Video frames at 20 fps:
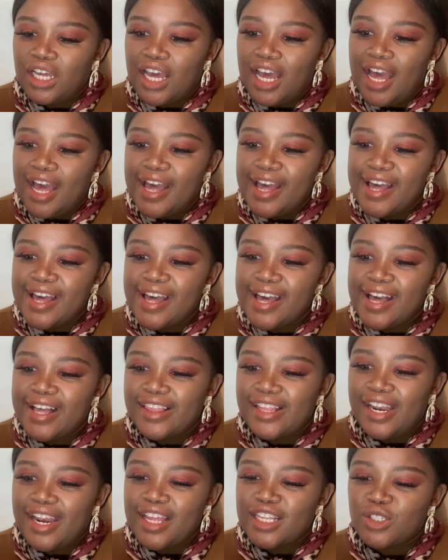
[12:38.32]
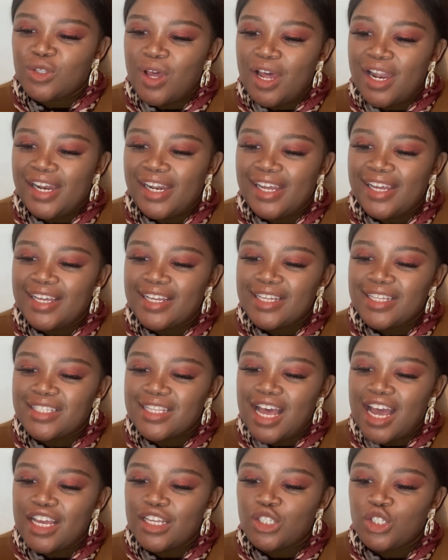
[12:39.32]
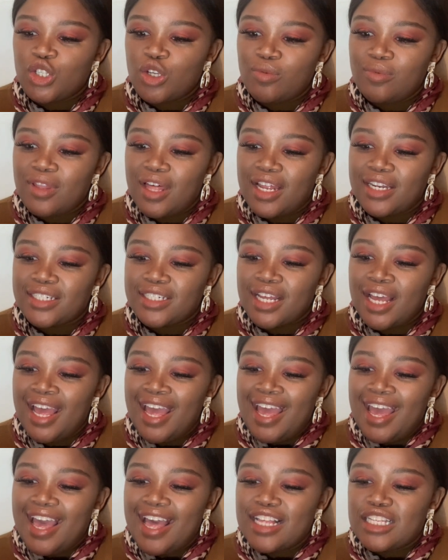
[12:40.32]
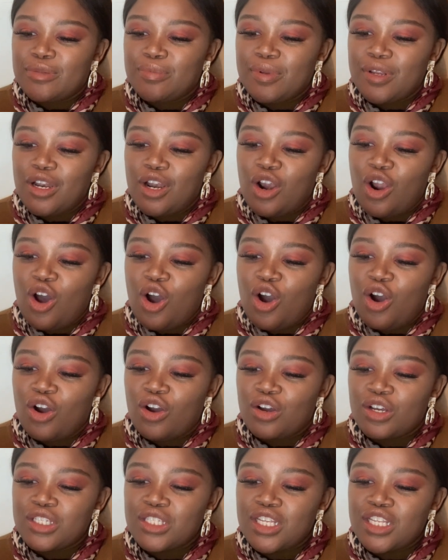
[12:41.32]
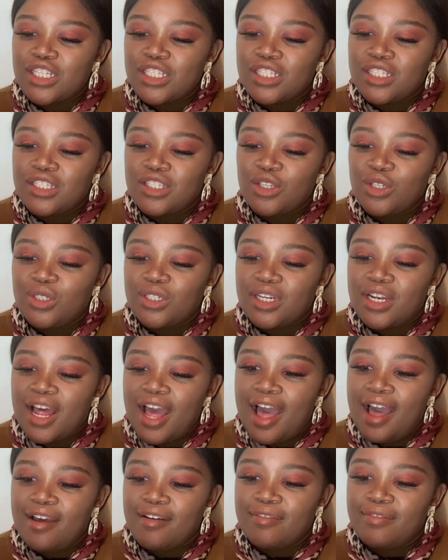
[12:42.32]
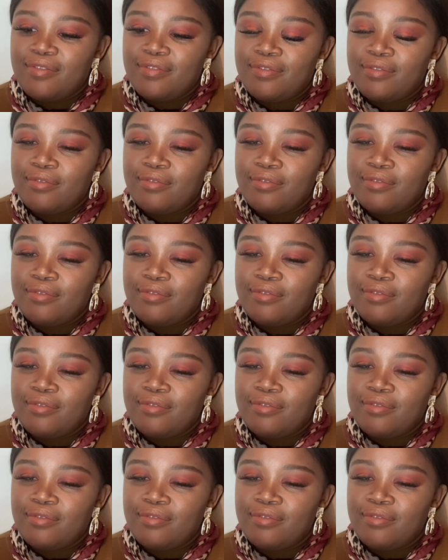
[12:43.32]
The next one is, I assume that it's been long since you didn't have